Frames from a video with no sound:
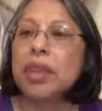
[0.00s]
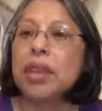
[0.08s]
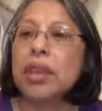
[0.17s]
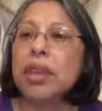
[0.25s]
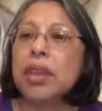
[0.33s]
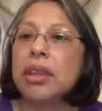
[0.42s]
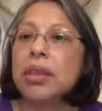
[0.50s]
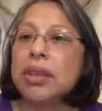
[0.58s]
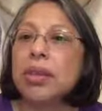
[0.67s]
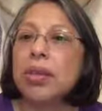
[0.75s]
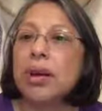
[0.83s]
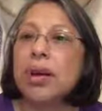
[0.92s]
Let's
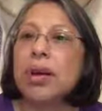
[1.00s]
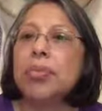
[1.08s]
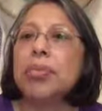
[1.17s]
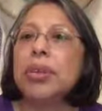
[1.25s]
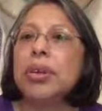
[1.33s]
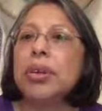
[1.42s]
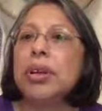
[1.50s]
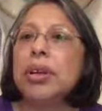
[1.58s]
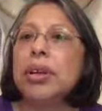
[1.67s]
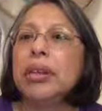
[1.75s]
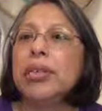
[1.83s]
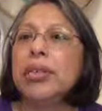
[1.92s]
go up.
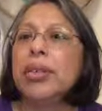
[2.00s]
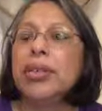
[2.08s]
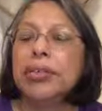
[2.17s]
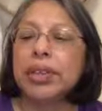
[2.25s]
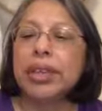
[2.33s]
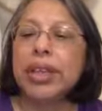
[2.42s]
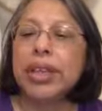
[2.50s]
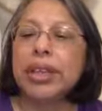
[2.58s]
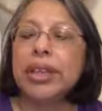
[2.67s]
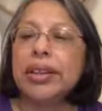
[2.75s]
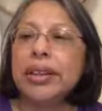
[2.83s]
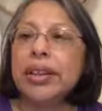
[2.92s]
I don't know.
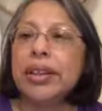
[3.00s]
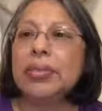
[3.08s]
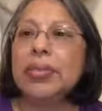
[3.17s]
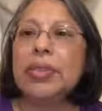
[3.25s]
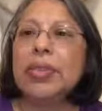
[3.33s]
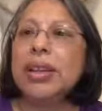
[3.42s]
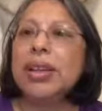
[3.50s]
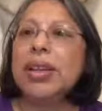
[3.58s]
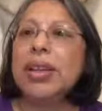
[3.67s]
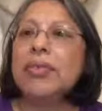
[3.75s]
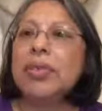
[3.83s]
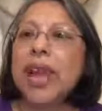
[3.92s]
I'm doing a
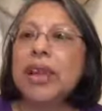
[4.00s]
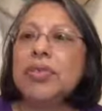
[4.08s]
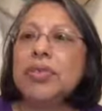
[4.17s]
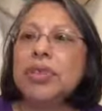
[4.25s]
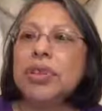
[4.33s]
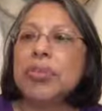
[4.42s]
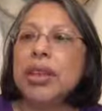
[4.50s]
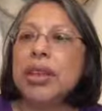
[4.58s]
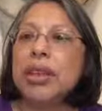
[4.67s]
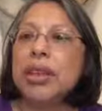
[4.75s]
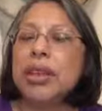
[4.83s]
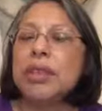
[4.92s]
native live stream
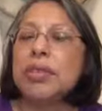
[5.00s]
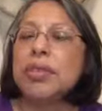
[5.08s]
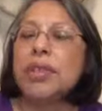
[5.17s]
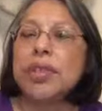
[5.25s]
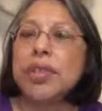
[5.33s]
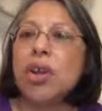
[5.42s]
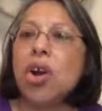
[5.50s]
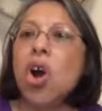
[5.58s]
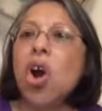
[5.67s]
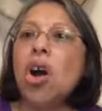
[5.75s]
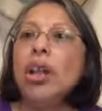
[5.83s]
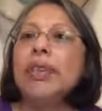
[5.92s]
and I don't see
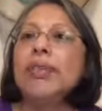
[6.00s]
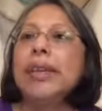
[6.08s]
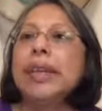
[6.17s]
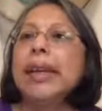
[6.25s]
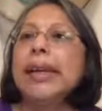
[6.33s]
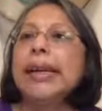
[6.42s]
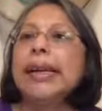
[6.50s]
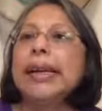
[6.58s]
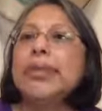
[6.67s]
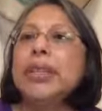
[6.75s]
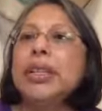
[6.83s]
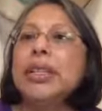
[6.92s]
all of the
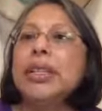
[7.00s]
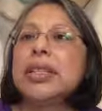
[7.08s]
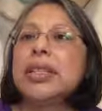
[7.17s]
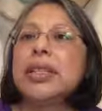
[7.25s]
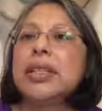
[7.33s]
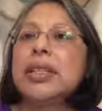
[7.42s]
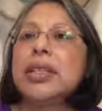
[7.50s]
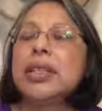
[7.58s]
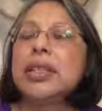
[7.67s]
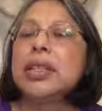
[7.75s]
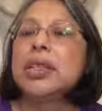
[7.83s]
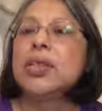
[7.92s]
comments.
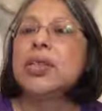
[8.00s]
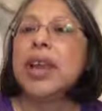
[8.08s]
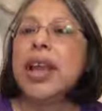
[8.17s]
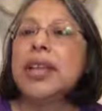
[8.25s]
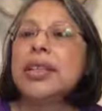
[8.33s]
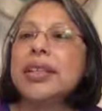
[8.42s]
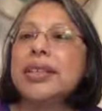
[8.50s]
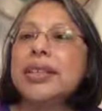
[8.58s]
Rats.